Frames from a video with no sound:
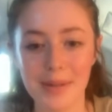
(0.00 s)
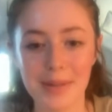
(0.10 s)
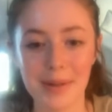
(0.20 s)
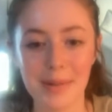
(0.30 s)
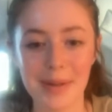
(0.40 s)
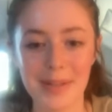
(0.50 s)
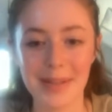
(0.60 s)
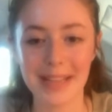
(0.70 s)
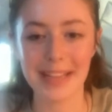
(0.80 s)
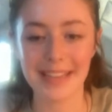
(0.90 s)
So I'll make sure
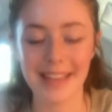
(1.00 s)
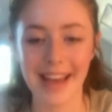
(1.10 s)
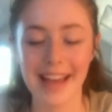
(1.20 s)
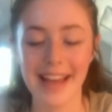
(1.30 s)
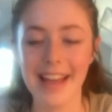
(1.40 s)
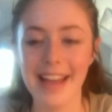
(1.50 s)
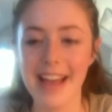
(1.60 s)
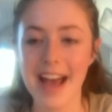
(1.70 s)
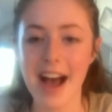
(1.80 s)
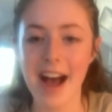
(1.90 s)
to get to that.
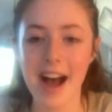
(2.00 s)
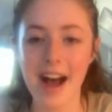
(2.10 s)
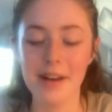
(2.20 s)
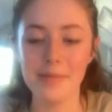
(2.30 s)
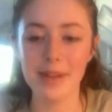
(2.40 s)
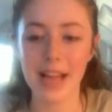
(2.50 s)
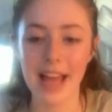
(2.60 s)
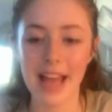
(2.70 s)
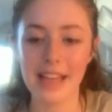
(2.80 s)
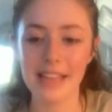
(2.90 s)

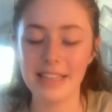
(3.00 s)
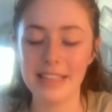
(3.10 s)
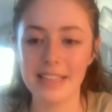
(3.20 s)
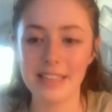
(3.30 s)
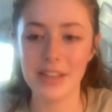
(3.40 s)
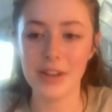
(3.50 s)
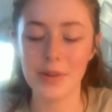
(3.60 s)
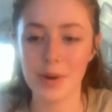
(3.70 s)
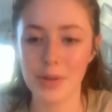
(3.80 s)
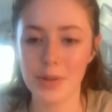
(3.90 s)
And you know,
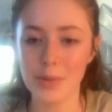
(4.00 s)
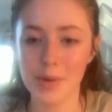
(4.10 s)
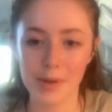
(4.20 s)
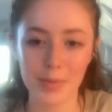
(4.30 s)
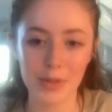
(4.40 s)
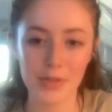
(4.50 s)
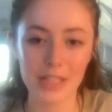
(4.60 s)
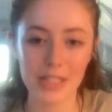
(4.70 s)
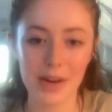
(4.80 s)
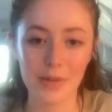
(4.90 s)
you're also welcome to
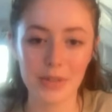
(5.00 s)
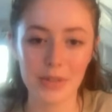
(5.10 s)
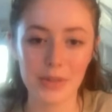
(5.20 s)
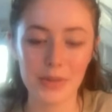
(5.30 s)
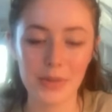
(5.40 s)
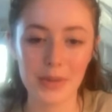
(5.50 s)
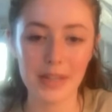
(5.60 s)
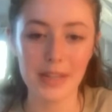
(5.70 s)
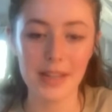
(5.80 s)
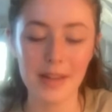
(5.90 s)
reach out to
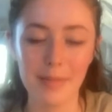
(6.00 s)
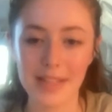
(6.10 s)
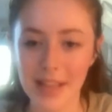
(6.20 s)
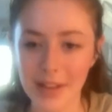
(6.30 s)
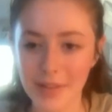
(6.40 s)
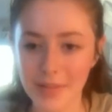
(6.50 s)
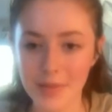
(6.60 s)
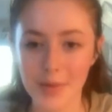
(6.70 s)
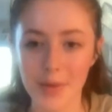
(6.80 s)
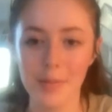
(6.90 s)

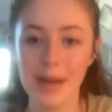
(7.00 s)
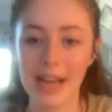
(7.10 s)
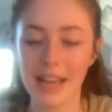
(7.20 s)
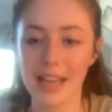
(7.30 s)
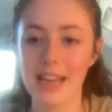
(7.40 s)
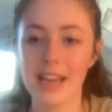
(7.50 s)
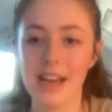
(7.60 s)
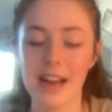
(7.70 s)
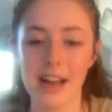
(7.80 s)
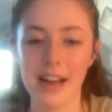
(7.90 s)
myself or Maggie
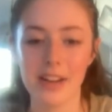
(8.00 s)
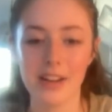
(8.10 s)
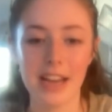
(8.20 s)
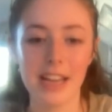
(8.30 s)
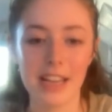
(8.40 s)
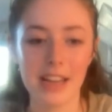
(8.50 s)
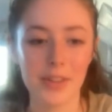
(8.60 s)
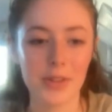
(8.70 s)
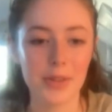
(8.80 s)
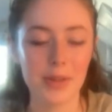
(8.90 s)
or any
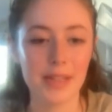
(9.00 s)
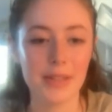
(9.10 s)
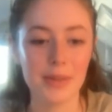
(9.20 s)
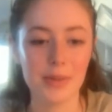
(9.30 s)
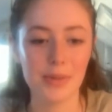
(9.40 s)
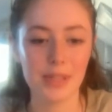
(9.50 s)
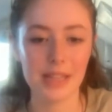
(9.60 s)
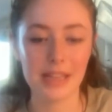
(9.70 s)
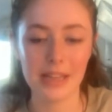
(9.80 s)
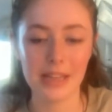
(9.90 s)
other students you
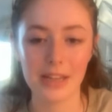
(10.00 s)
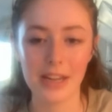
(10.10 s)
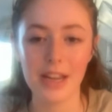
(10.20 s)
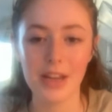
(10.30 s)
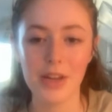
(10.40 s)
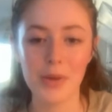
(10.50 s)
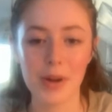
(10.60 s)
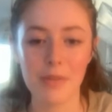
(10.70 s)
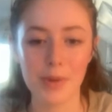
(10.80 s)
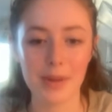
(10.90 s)
see here who
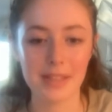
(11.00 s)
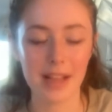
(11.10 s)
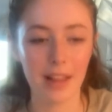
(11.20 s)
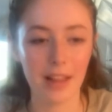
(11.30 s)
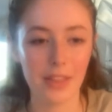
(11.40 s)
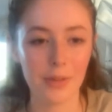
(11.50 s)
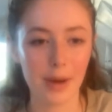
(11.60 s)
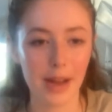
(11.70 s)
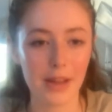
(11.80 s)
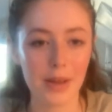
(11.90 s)
have USL in their
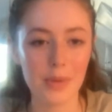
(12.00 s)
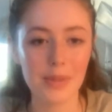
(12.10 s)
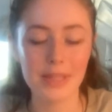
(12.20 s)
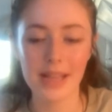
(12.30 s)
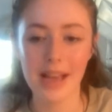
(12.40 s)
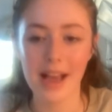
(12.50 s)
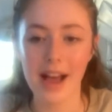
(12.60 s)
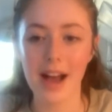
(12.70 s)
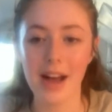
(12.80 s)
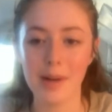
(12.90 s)
bios.
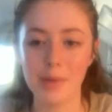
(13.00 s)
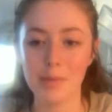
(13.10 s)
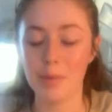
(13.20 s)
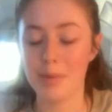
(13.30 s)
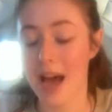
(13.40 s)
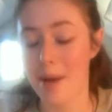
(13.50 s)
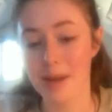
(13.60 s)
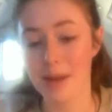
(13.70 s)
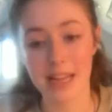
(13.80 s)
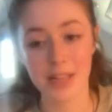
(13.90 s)
And we'll be
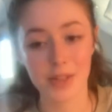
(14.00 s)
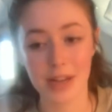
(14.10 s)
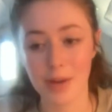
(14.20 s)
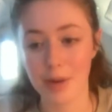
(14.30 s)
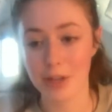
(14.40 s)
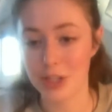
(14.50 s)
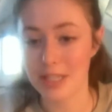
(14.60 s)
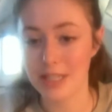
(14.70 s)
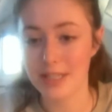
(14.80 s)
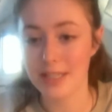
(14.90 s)
happy to answer any
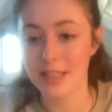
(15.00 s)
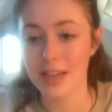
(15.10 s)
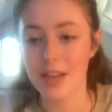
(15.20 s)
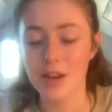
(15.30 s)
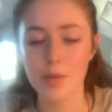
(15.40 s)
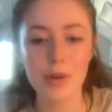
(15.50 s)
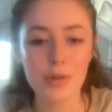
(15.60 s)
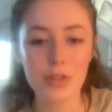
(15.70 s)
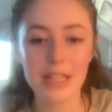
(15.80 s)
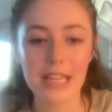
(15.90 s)
questions. We
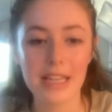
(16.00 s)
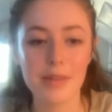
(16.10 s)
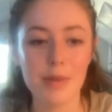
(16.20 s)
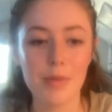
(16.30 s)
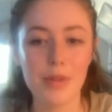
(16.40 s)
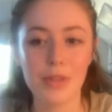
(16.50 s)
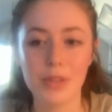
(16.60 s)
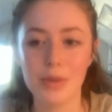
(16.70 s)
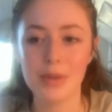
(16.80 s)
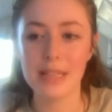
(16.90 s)
usually like to meet with
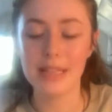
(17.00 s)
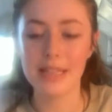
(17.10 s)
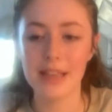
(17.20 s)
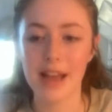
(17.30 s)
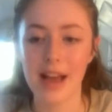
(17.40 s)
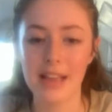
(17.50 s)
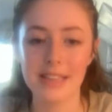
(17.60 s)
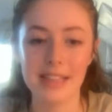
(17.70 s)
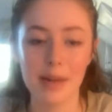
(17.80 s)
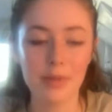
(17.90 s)
students
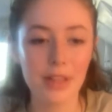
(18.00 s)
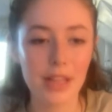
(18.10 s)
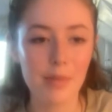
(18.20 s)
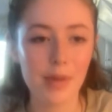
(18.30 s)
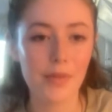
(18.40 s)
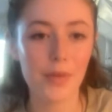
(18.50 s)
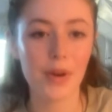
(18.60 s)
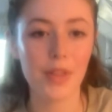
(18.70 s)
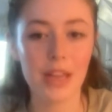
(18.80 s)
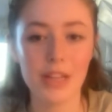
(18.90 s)
separately
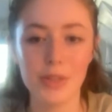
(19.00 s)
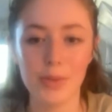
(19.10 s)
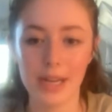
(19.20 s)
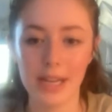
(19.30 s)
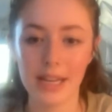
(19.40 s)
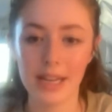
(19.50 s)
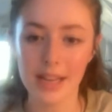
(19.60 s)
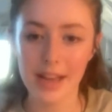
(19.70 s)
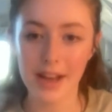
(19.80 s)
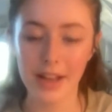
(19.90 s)
before they join
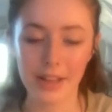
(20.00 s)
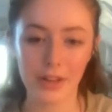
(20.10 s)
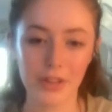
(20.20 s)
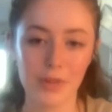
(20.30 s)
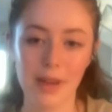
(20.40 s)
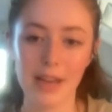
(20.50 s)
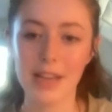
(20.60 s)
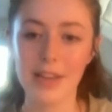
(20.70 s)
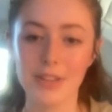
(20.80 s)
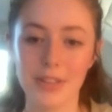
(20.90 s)
a larger
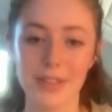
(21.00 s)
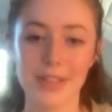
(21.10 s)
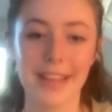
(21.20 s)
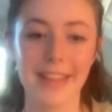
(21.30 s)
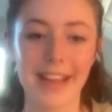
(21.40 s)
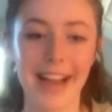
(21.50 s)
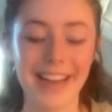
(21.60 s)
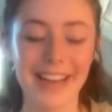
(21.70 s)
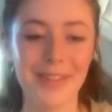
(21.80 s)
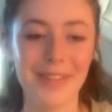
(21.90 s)
meeting, just so that they kind
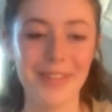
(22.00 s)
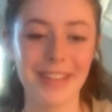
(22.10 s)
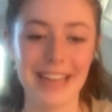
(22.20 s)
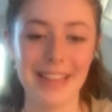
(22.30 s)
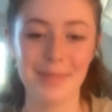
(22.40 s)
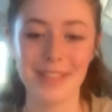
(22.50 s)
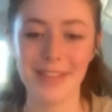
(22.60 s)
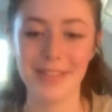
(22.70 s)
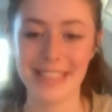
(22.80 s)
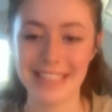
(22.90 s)
of know what they're getting
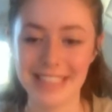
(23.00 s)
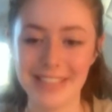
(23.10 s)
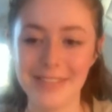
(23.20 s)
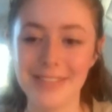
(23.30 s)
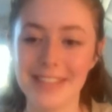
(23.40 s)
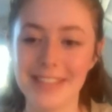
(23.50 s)
themselves into.